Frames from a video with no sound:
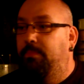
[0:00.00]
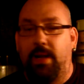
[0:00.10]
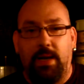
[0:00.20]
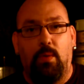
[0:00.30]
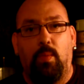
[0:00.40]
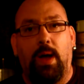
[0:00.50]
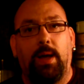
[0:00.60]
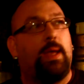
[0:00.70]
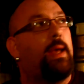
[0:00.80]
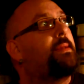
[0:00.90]
plenty of
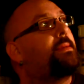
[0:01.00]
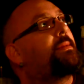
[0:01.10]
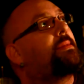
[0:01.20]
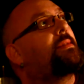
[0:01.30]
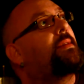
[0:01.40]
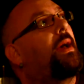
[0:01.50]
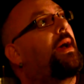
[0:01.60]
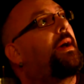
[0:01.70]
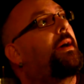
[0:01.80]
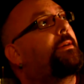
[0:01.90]
wine kits.
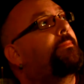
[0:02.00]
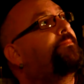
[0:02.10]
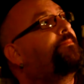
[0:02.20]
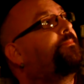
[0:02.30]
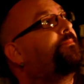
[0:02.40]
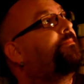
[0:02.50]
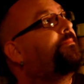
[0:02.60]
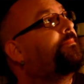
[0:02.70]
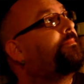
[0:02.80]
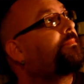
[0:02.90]

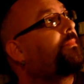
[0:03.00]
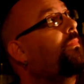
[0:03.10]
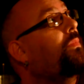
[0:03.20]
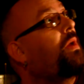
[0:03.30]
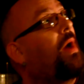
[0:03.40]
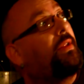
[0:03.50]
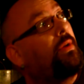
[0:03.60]
I